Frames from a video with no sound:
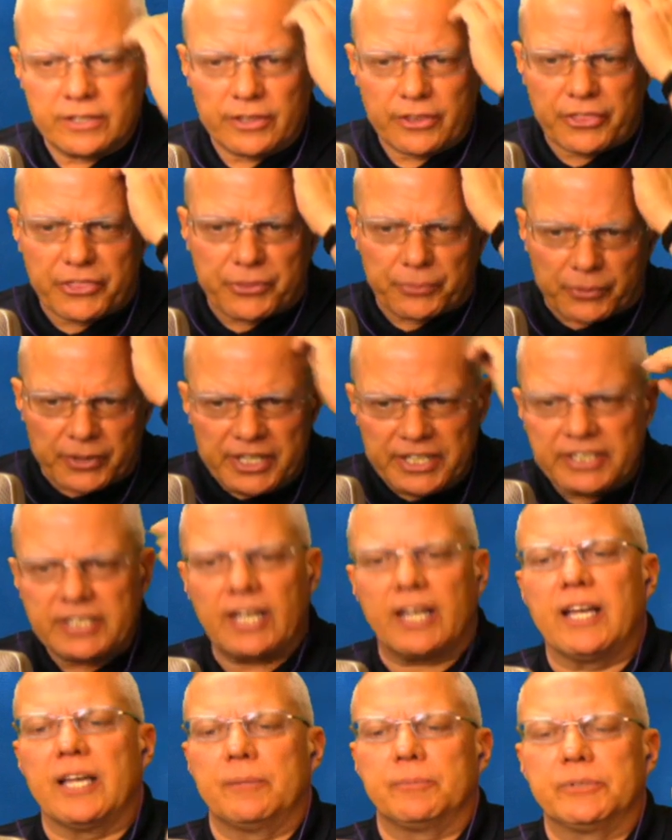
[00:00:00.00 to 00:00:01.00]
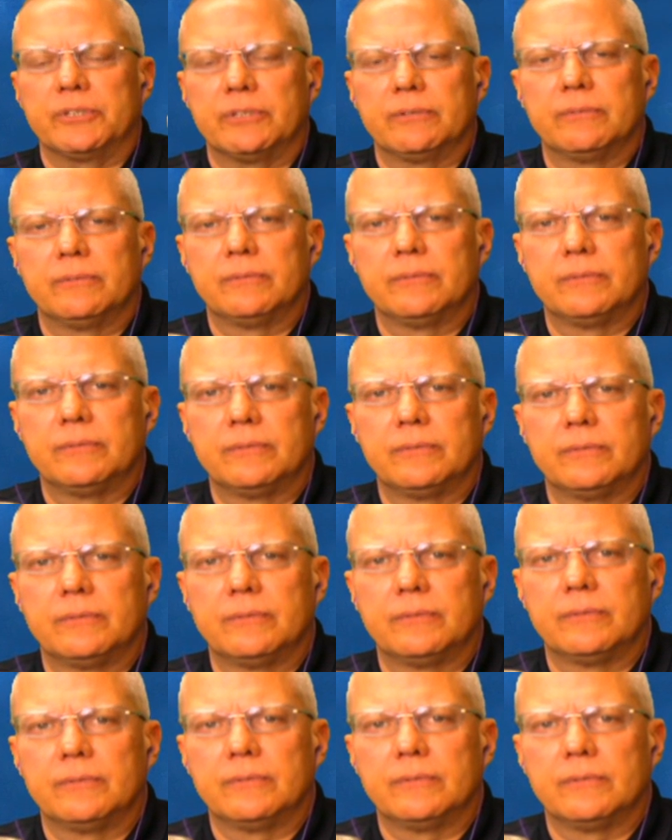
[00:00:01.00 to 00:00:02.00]
Three times,
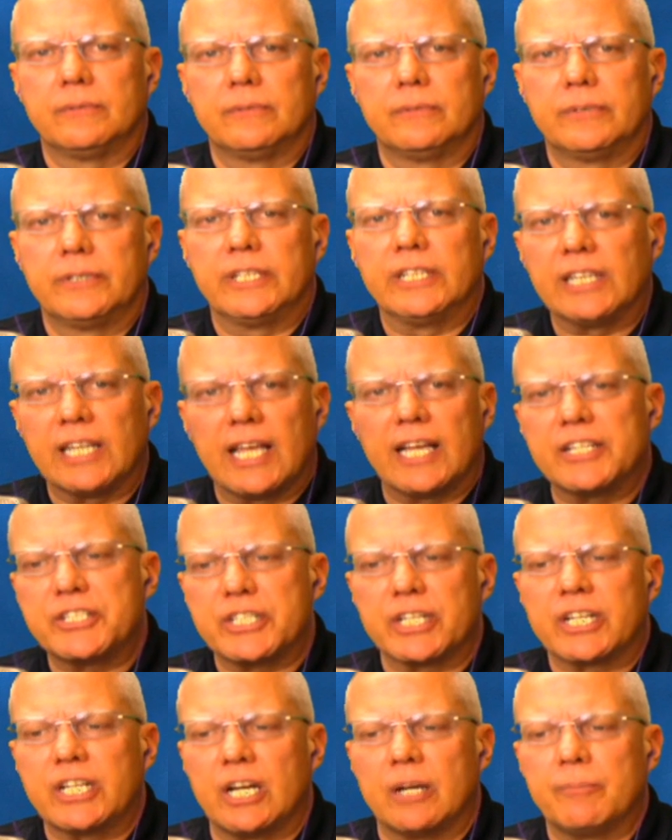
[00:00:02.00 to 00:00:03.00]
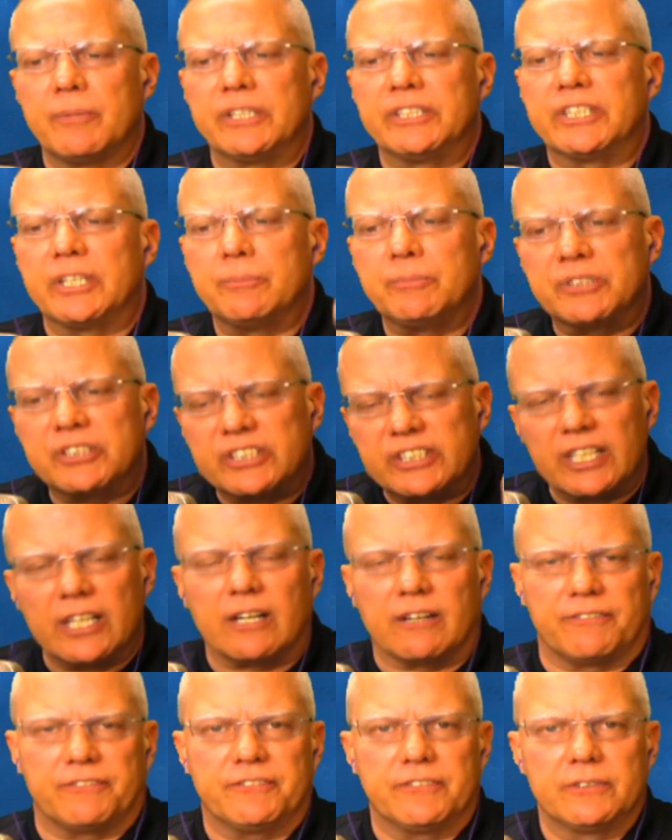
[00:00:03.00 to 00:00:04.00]
Elijah Cummings
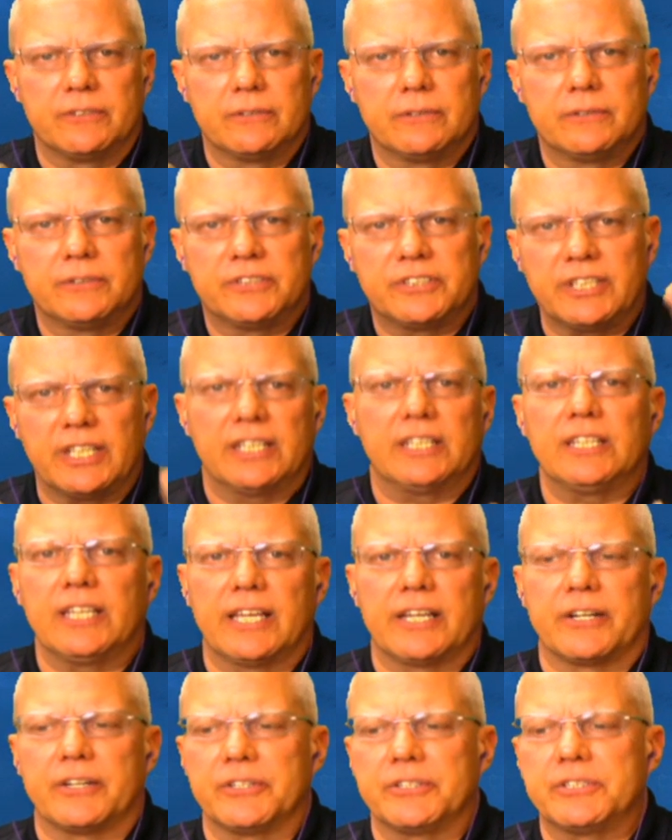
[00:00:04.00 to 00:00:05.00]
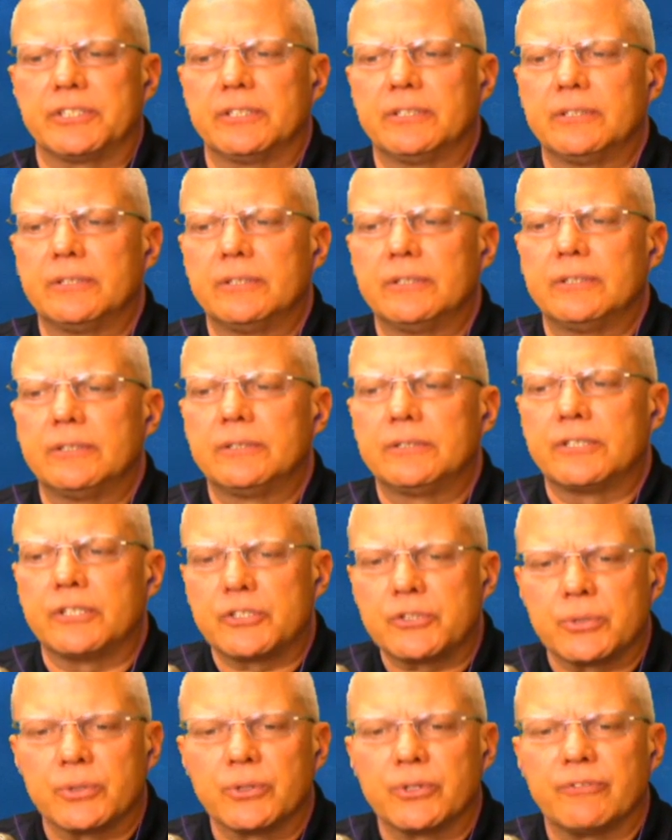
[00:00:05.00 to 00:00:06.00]
himself sent letters to
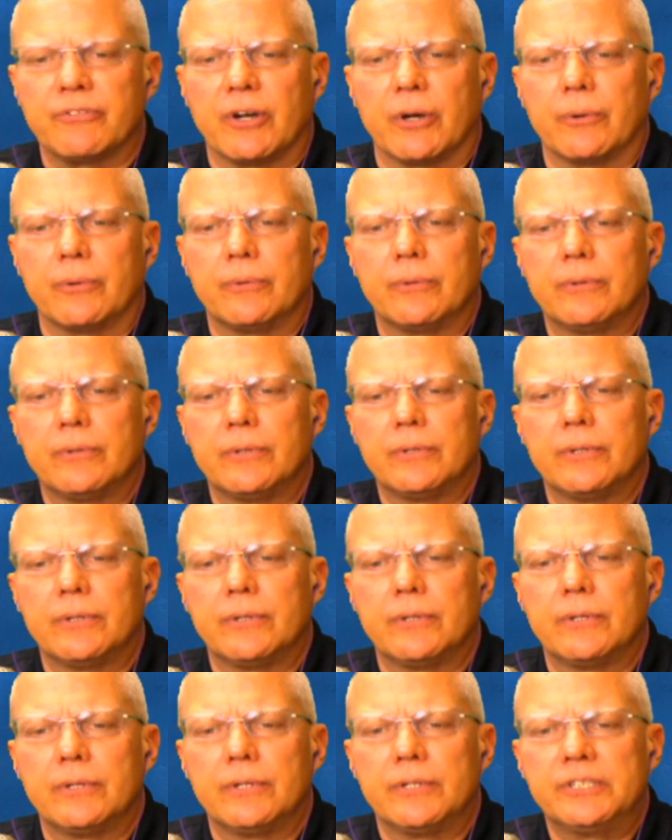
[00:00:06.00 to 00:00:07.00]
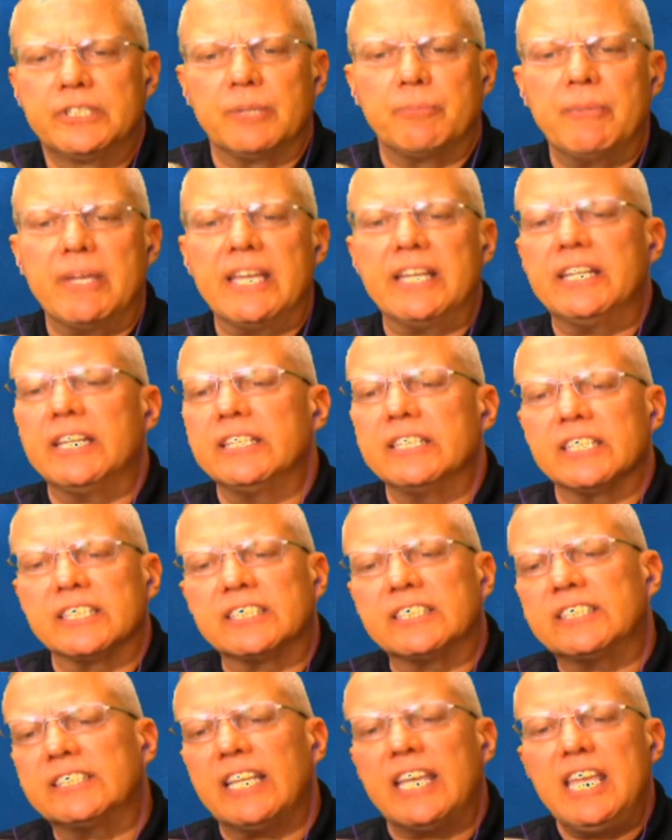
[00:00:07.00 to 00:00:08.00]
True the Vote, demanding the
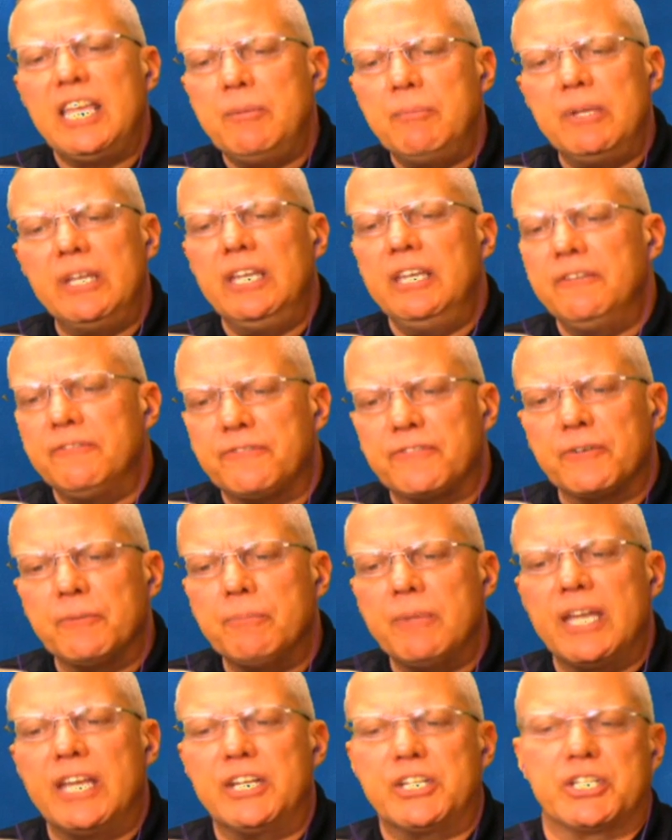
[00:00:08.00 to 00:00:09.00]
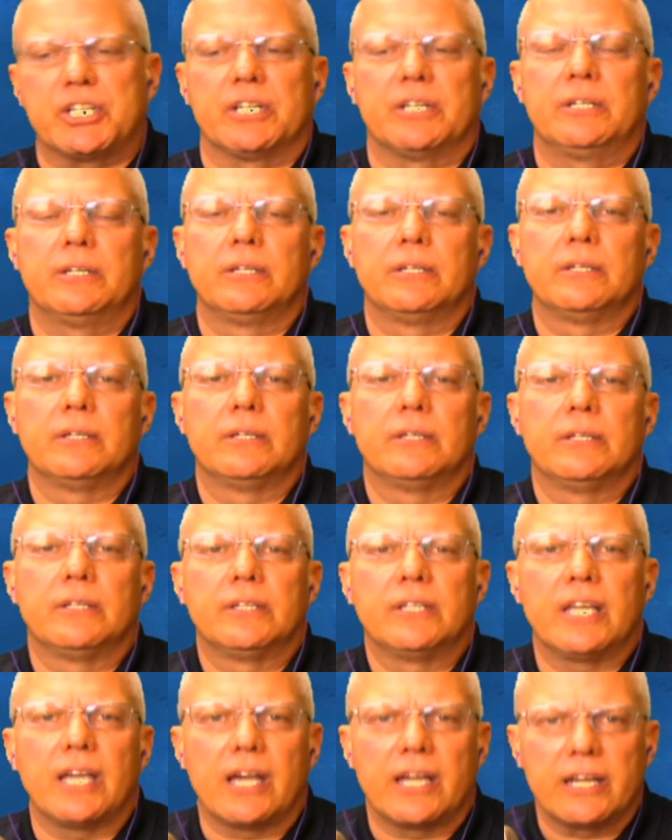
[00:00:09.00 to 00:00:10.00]
same information
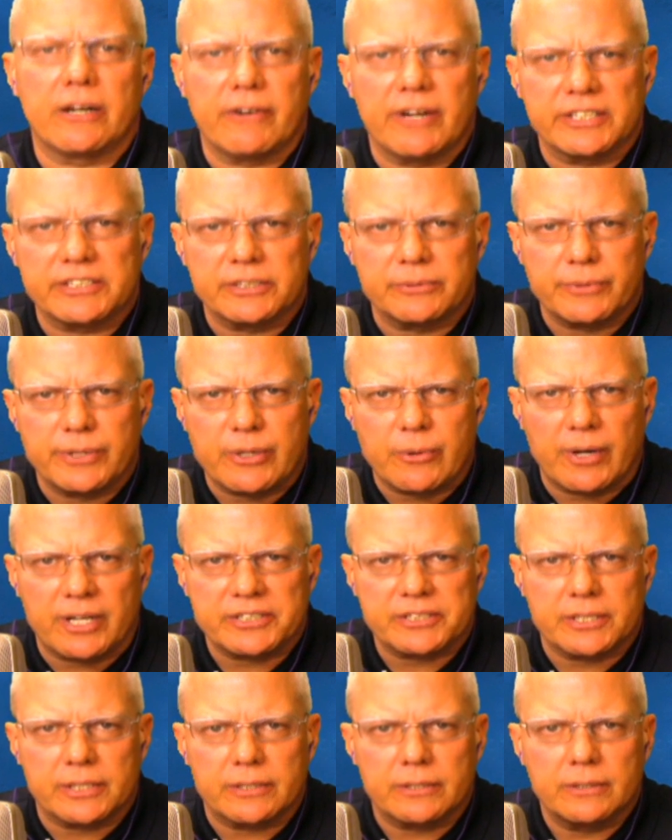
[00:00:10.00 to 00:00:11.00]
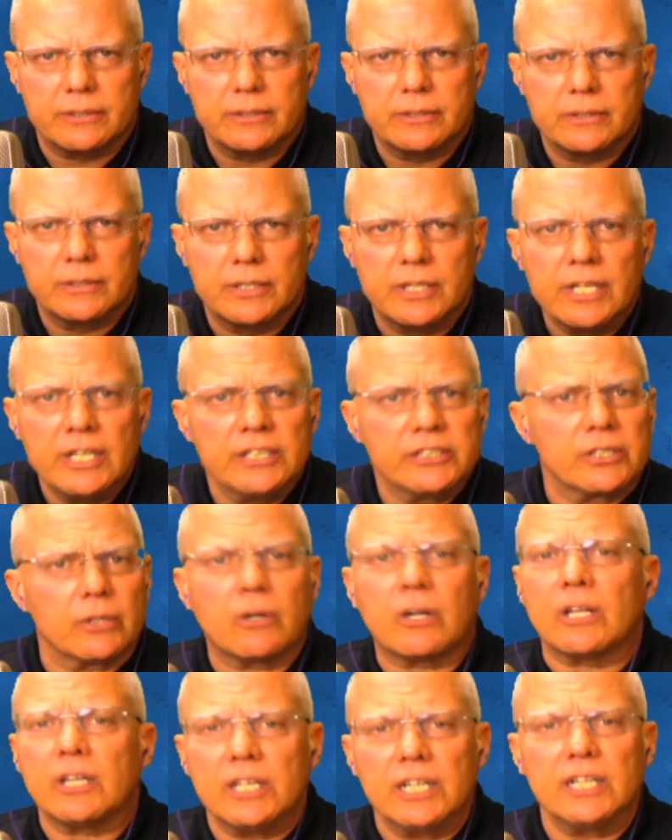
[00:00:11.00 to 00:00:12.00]
the I R S had requested. So
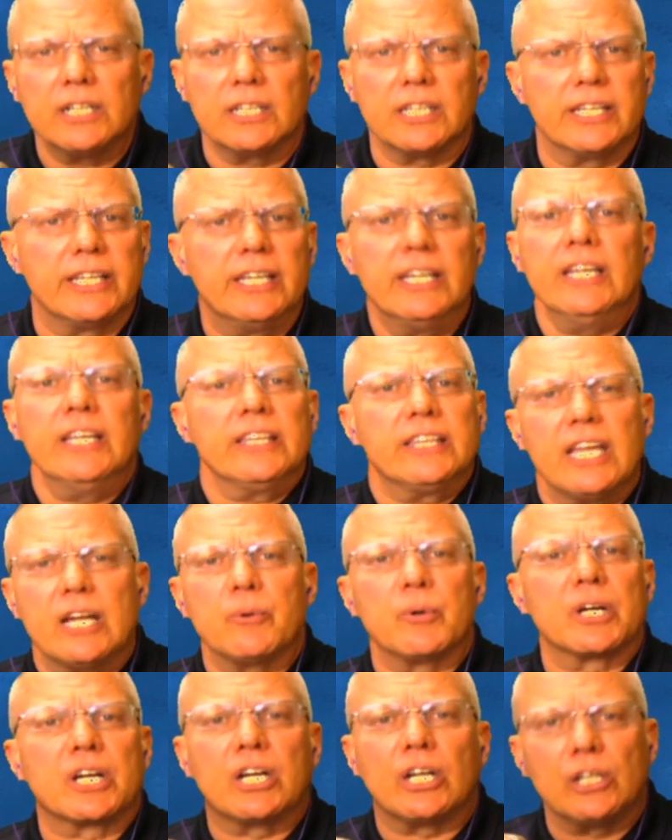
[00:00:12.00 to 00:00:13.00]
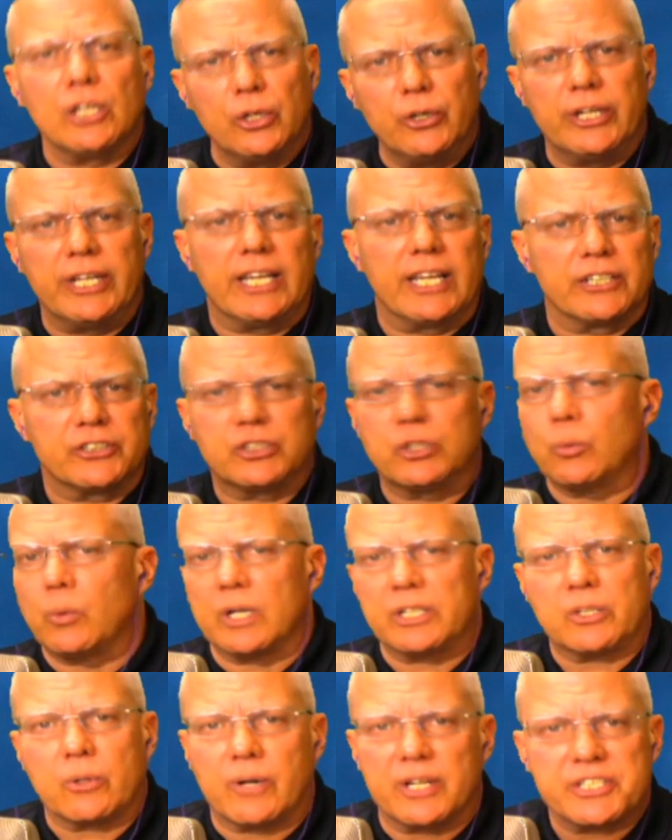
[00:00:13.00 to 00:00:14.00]
clearly, they were colluding as to
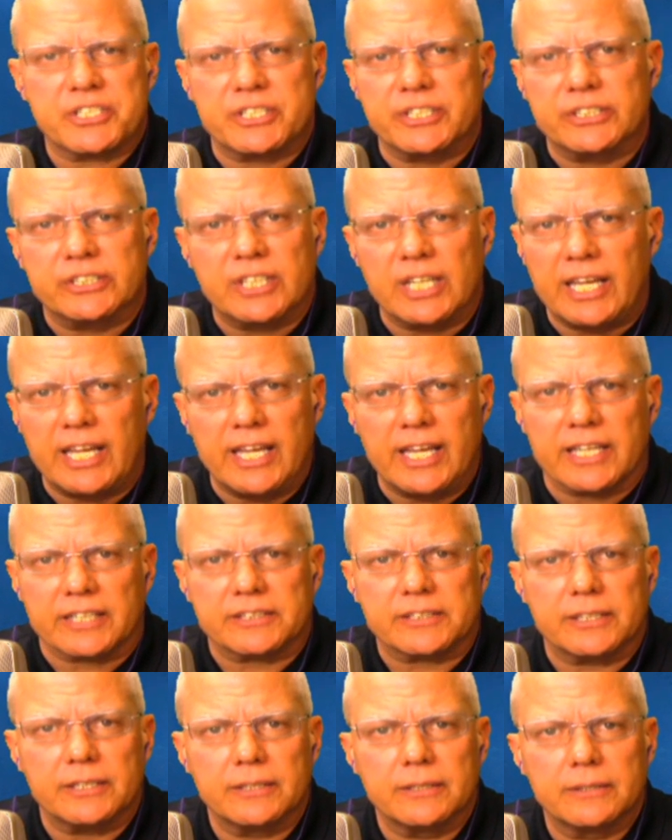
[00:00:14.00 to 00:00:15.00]
what questions to ask,